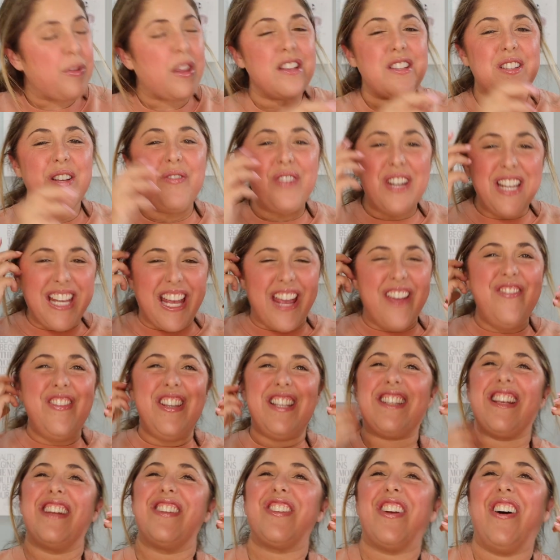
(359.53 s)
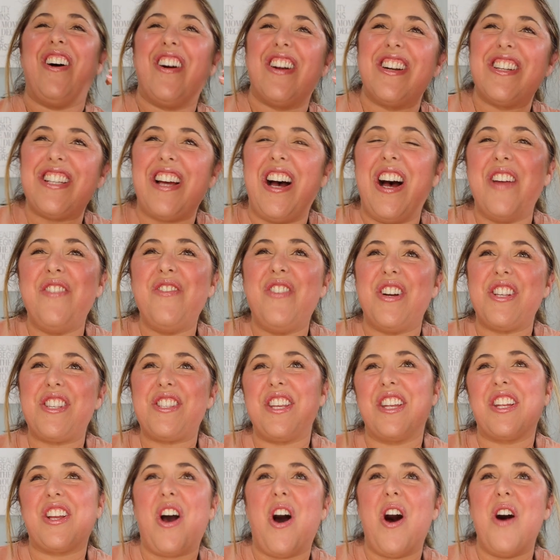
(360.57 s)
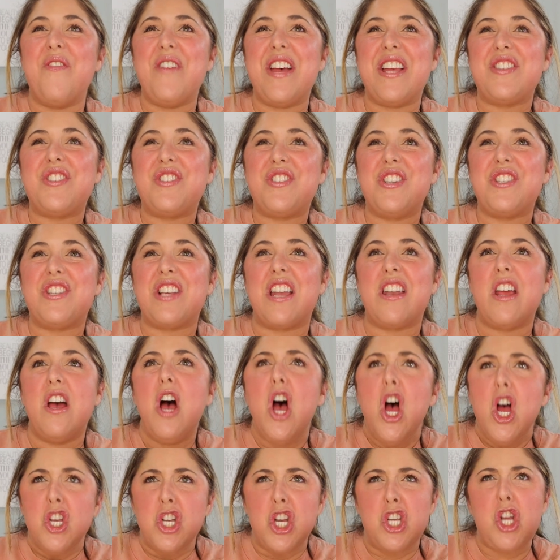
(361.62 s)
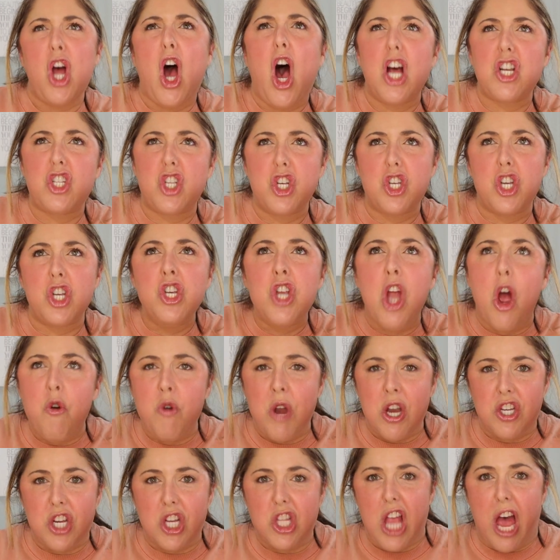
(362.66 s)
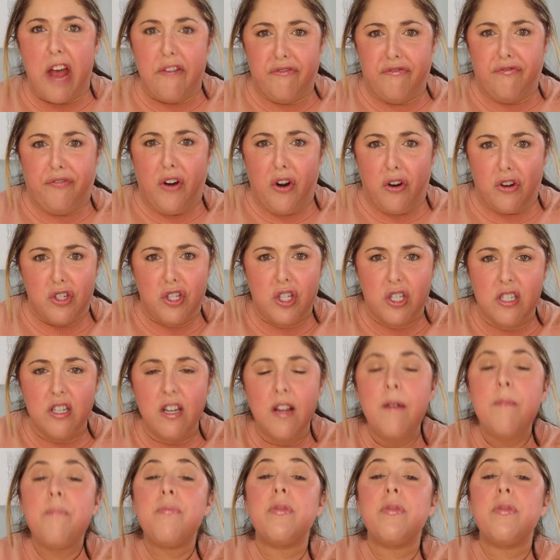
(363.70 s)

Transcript: Somebody gave me such a hard time once in comments. She said, Natasha Denona did that first.